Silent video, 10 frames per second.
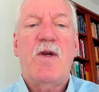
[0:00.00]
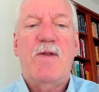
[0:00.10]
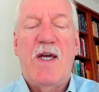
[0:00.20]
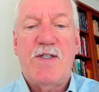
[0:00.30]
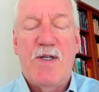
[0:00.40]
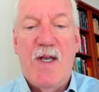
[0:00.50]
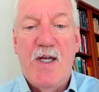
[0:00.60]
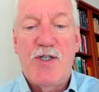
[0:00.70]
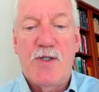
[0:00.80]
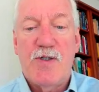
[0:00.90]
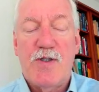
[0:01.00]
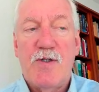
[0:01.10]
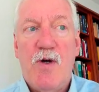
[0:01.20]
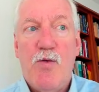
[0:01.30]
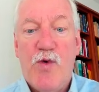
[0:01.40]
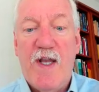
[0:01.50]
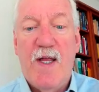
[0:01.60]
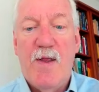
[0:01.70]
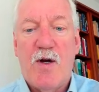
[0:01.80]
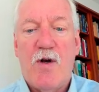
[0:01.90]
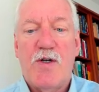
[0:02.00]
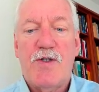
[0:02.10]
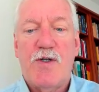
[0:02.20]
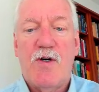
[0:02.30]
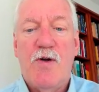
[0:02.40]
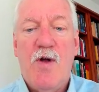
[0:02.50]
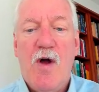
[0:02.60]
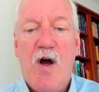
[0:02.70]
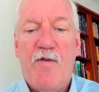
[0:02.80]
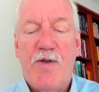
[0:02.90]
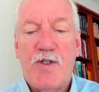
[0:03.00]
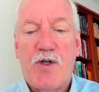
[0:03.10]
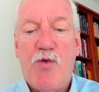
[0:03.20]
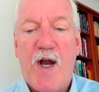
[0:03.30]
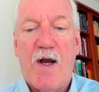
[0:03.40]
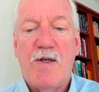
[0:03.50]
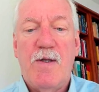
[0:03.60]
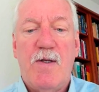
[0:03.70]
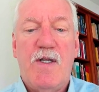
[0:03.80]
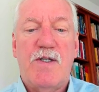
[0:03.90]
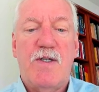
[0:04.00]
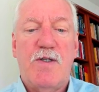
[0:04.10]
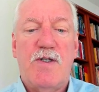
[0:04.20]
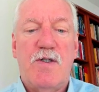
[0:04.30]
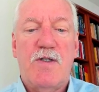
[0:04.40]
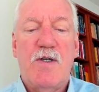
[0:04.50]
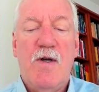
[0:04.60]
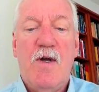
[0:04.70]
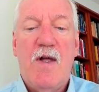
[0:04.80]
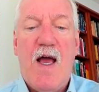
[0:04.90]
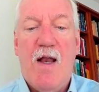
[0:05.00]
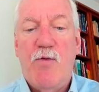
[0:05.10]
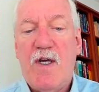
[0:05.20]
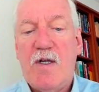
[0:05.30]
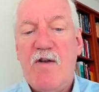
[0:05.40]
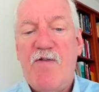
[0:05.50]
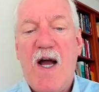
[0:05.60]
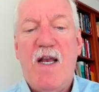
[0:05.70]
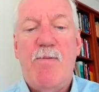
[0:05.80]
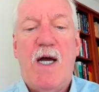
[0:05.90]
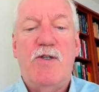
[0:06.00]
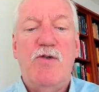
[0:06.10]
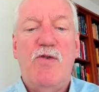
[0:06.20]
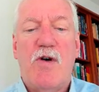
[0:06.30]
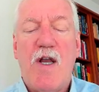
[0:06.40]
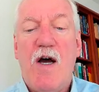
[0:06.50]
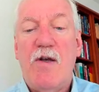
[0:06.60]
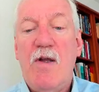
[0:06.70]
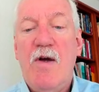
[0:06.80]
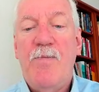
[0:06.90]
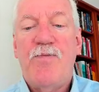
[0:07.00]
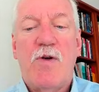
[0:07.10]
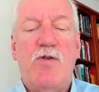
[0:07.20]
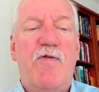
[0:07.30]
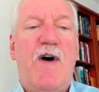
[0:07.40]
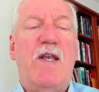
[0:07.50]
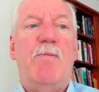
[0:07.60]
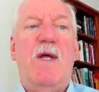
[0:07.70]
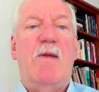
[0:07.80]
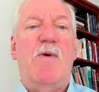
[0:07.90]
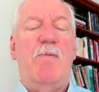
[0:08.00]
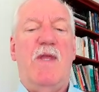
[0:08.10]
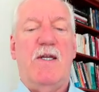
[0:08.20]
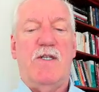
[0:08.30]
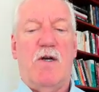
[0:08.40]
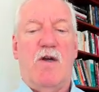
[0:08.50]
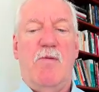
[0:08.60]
destinations within the cluster of the squared distances. And we can divide it by 2 or not to find a minimum. That's not going